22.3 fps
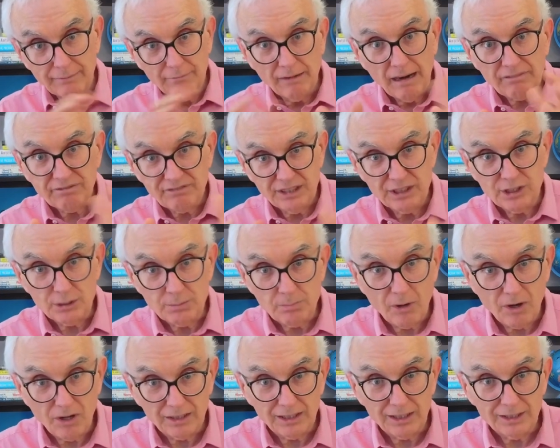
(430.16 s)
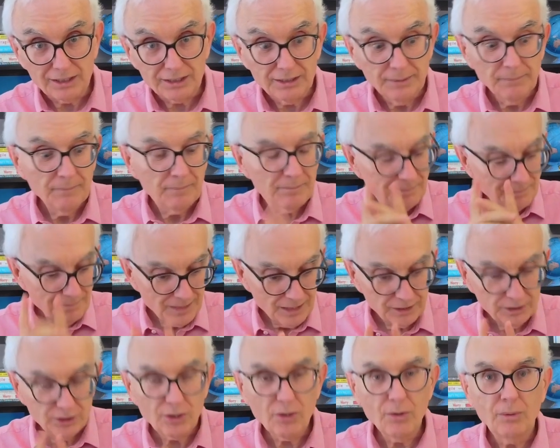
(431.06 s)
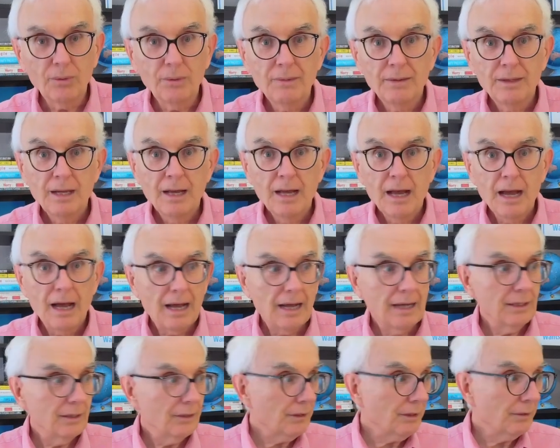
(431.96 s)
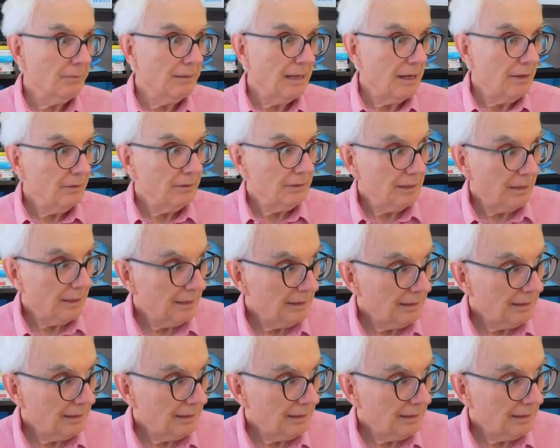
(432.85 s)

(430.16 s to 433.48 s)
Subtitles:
reference models. So I look around,